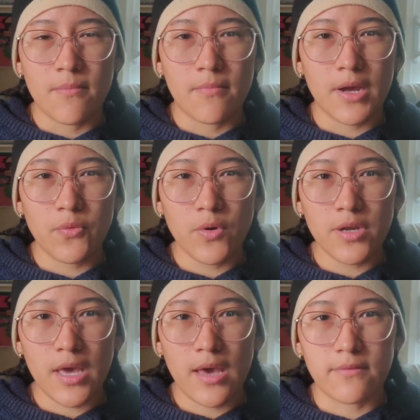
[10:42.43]
my
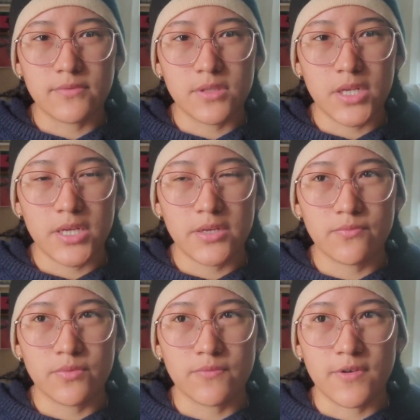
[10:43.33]
work heavily
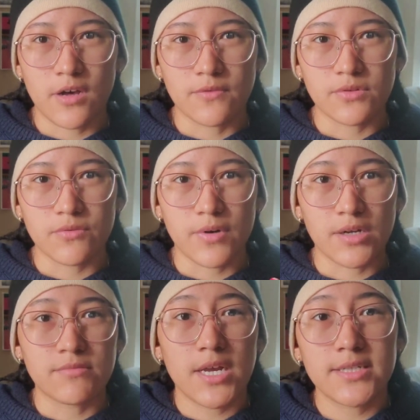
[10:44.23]
revolves
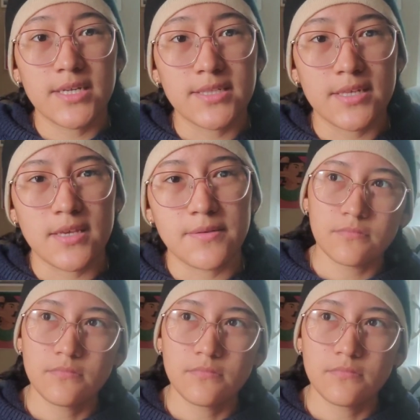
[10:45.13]
around identity.